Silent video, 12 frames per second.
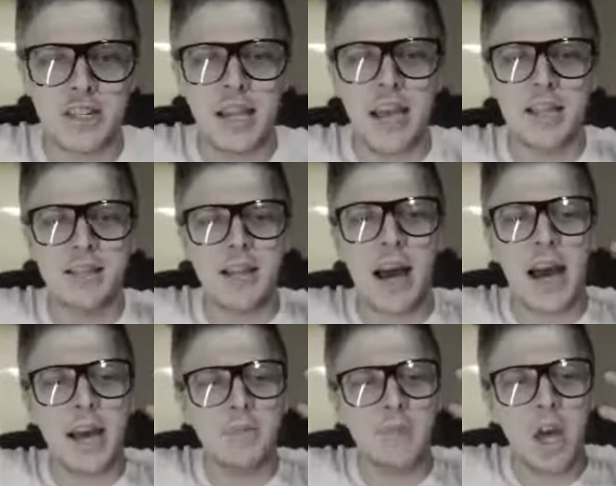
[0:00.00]
It's like
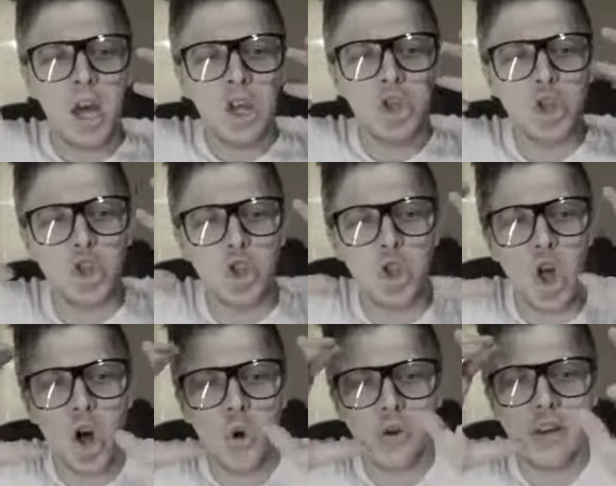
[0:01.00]
time
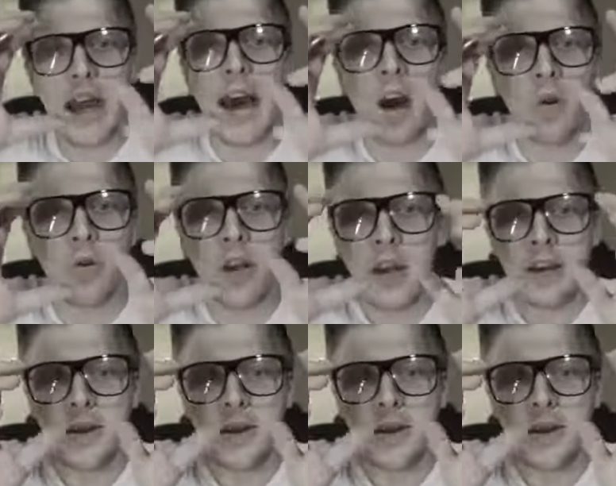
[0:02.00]
slowed down